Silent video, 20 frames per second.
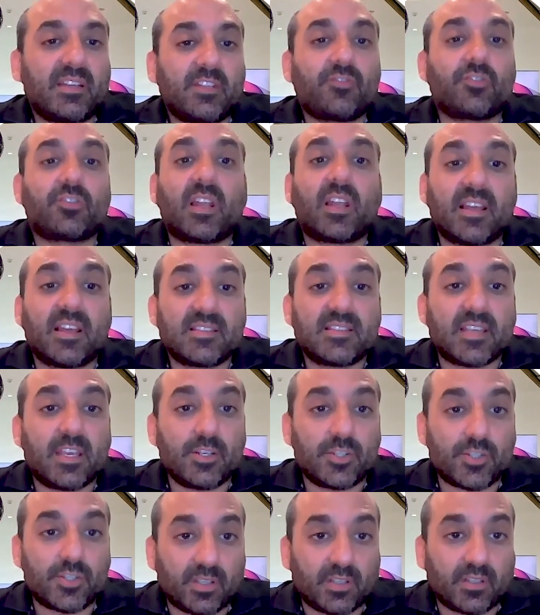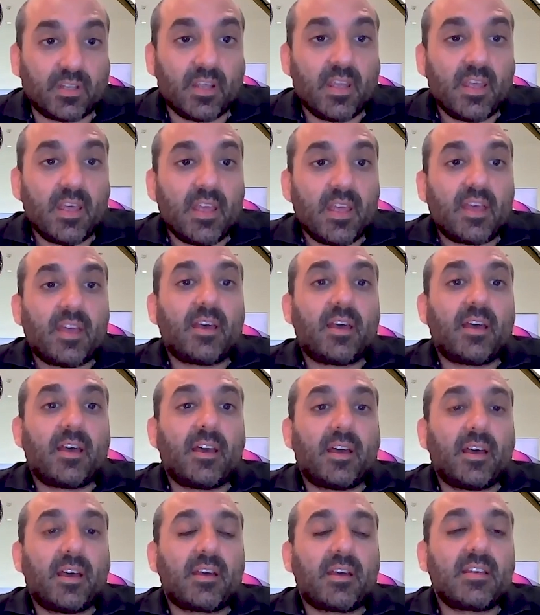digitalization
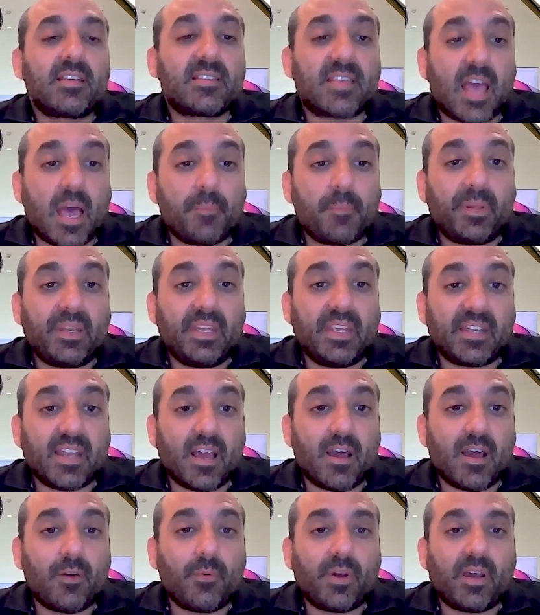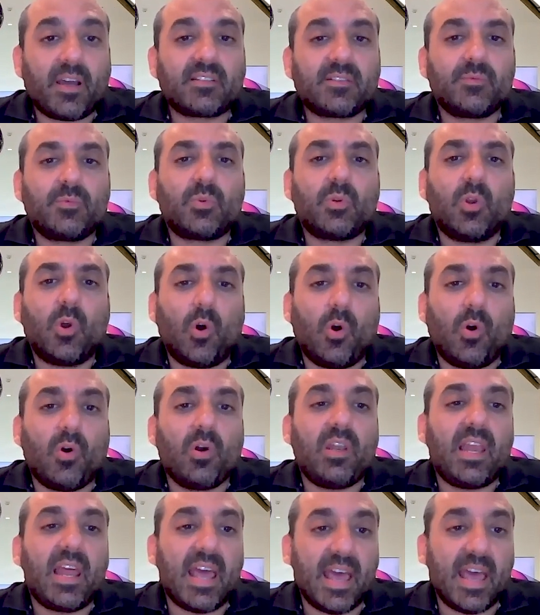is happening now, and it will
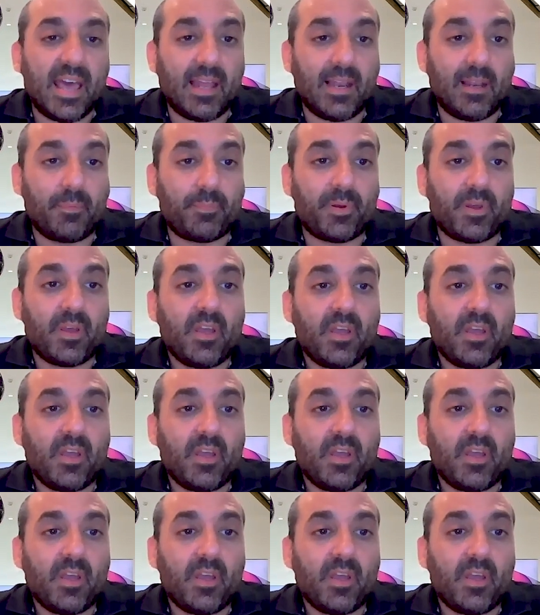all help